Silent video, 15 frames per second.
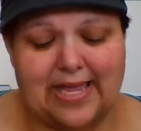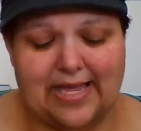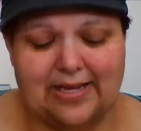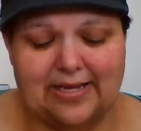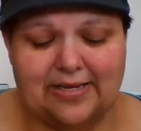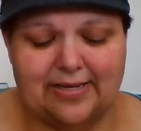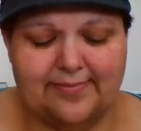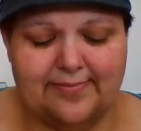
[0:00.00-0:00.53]

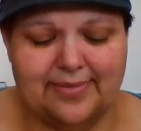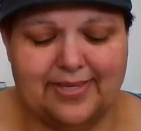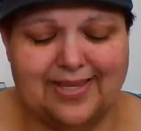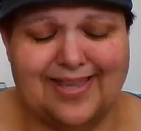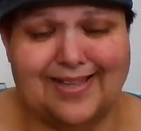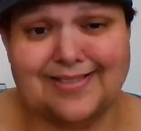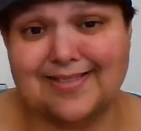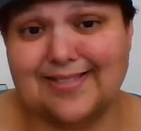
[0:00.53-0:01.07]
Um
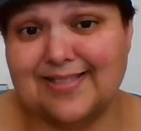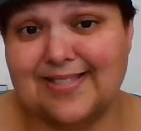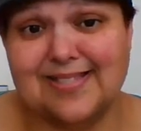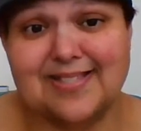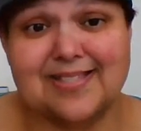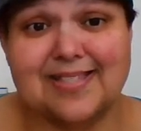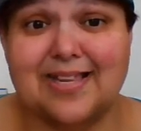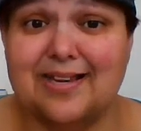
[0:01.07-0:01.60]
yes, this
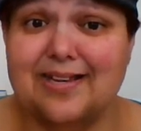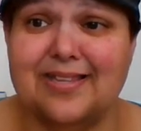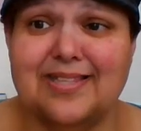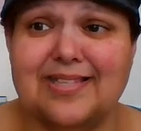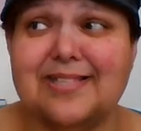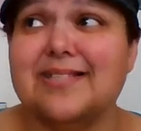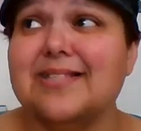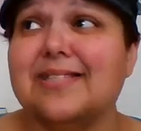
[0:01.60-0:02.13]
is gonna
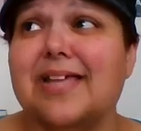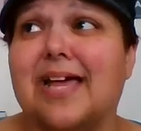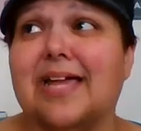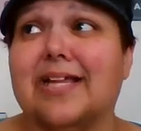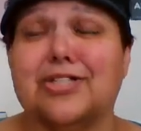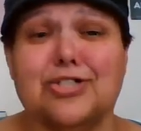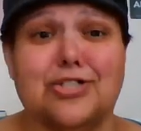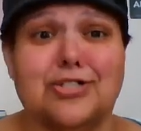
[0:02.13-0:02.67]
this is like
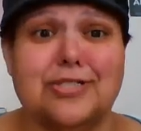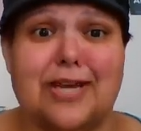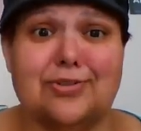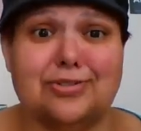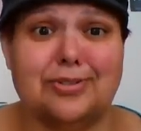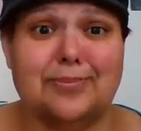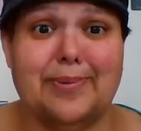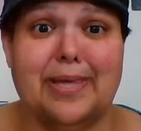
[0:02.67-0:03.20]
turned out
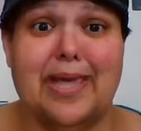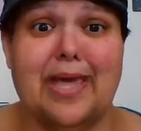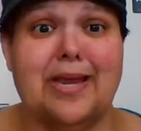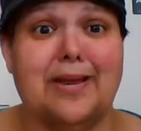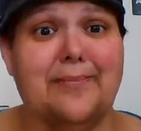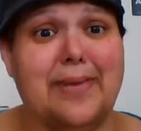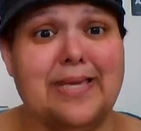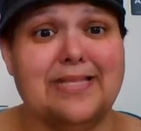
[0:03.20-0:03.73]
to be an
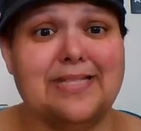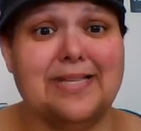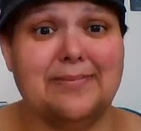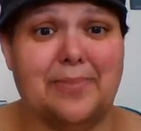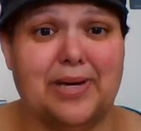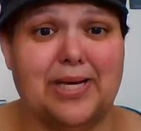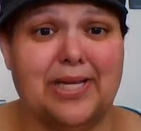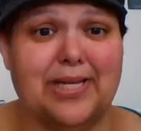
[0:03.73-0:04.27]
amazing
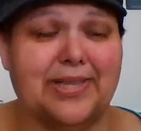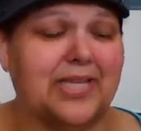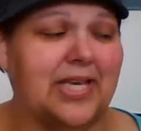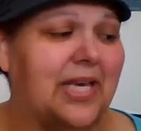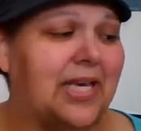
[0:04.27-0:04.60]
month.